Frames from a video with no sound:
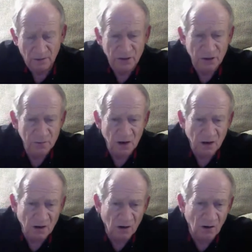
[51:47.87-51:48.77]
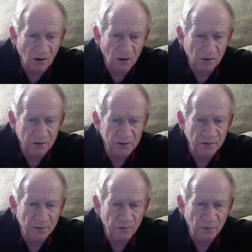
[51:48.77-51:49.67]
Hugh McCall,
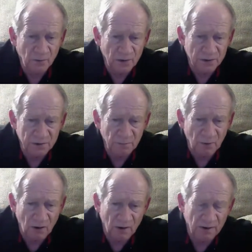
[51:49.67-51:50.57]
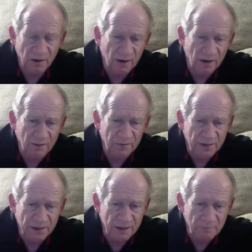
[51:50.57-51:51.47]
who was part
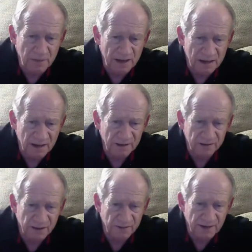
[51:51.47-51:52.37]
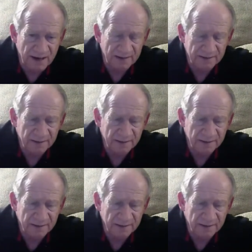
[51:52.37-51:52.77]
of the beginnings of that.